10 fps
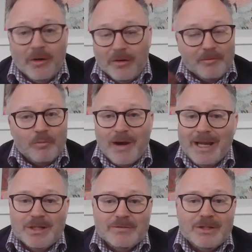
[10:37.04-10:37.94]

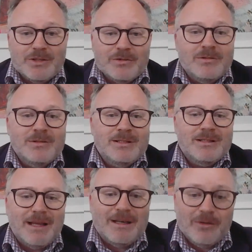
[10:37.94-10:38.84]
range of issues,
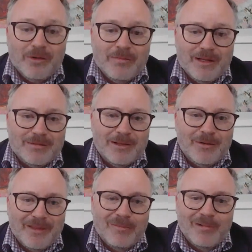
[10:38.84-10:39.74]
and youth mental
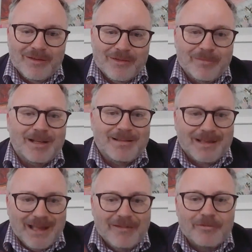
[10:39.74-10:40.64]
health is one of them, and it's
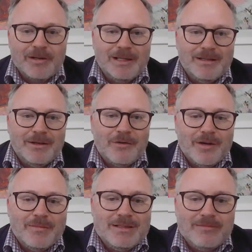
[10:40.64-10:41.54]
in every
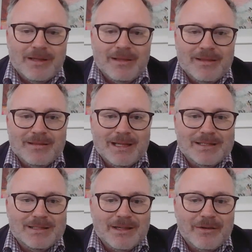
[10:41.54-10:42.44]
agreement with the
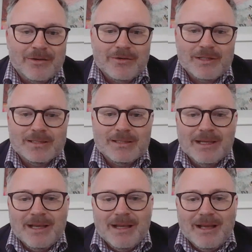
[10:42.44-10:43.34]
states and territories,
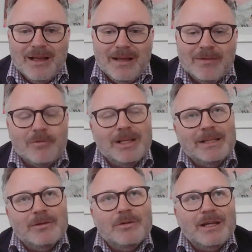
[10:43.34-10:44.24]
and
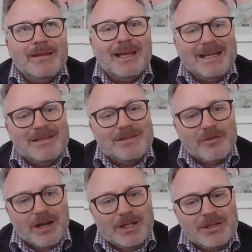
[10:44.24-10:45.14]
really looking at that
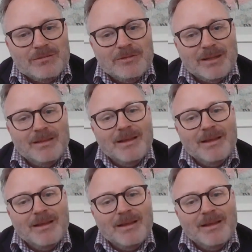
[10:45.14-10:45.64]
integration with